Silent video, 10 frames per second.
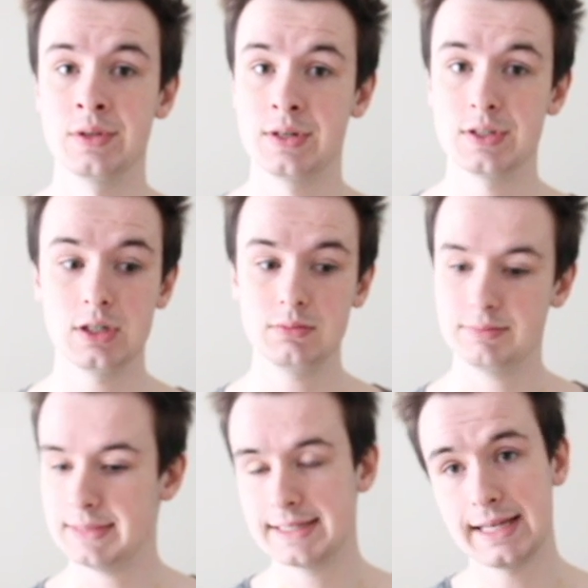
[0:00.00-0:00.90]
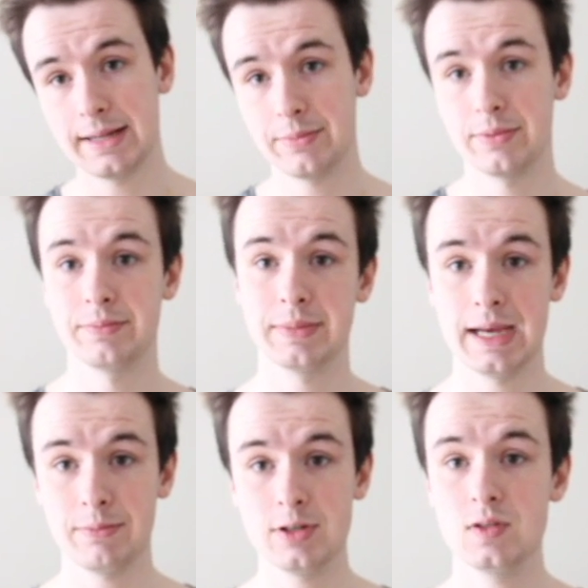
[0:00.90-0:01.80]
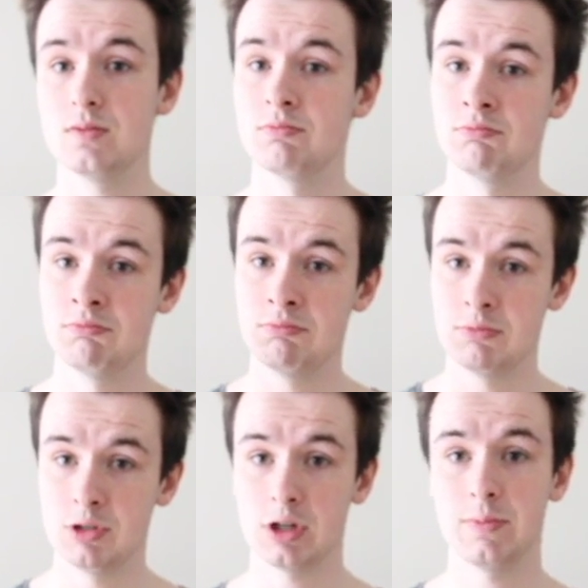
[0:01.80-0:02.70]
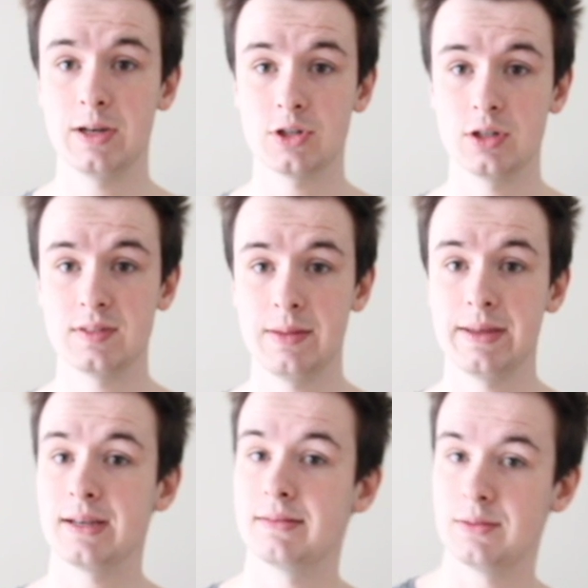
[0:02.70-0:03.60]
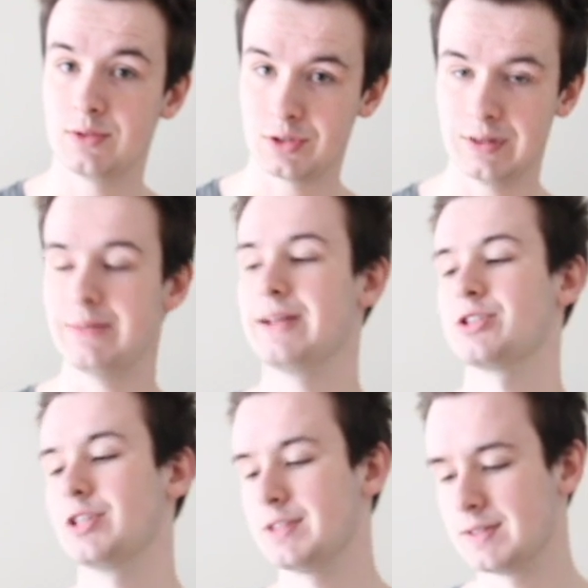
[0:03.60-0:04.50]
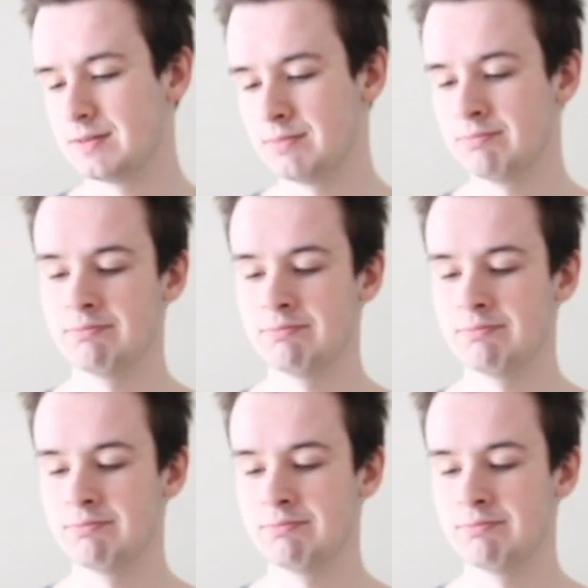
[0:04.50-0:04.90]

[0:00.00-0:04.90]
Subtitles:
So, set up cameras, took a picture of something, it was 3 dimensions.